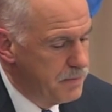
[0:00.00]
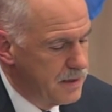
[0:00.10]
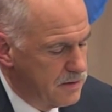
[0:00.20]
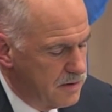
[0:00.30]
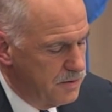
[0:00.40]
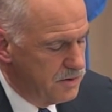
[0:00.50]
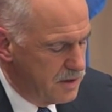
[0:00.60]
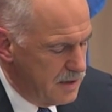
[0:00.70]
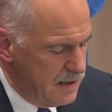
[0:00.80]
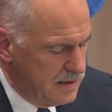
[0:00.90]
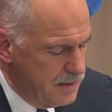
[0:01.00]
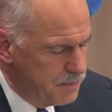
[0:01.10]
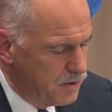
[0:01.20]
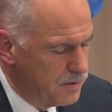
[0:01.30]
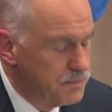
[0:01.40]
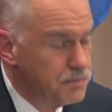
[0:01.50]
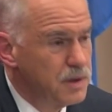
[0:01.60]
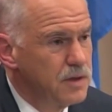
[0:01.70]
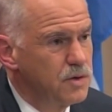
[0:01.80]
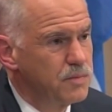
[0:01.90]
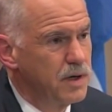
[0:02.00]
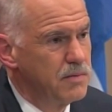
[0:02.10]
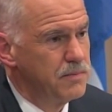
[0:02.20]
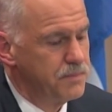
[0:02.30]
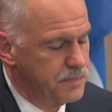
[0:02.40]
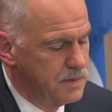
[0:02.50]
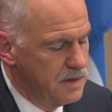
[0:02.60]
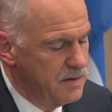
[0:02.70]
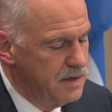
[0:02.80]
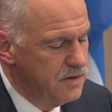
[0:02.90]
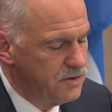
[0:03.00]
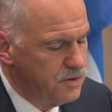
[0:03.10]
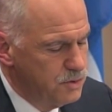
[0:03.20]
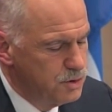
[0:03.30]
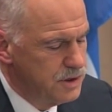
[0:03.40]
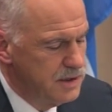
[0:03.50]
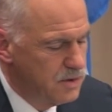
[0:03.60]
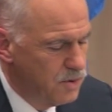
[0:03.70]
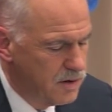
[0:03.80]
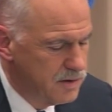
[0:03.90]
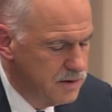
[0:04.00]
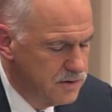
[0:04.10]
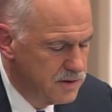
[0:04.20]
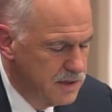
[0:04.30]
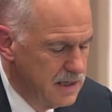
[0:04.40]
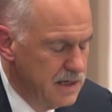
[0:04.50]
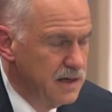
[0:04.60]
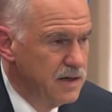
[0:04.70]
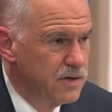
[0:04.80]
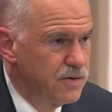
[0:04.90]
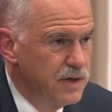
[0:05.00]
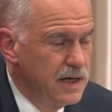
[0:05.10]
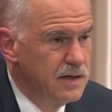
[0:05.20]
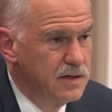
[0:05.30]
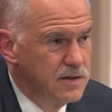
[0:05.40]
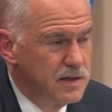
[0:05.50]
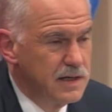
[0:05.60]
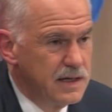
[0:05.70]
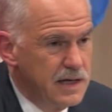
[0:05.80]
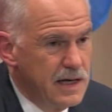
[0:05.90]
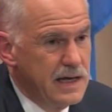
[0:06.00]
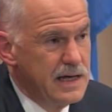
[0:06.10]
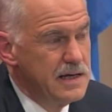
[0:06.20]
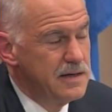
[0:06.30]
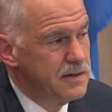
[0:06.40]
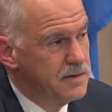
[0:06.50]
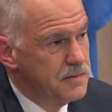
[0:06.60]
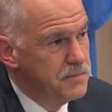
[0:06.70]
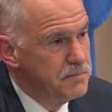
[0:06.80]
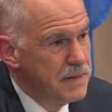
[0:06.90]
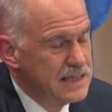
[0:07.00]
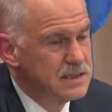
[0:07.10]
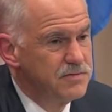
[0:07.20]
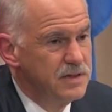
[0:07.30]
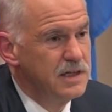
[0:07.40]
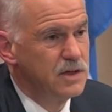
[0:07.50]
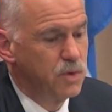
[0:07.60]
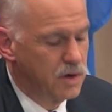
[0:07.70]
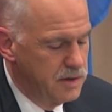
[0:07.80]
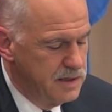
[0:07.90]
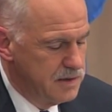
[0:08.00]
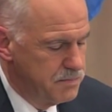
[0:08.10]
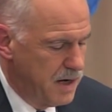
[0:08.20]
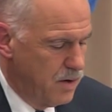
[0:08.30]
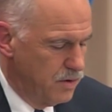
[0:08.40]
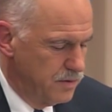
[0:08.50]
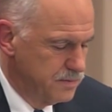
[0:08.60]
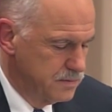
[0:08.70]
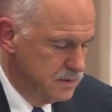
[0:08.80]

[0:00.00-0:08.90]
But there is a deeper political problem. These huge inequalities created a massive inequality in power.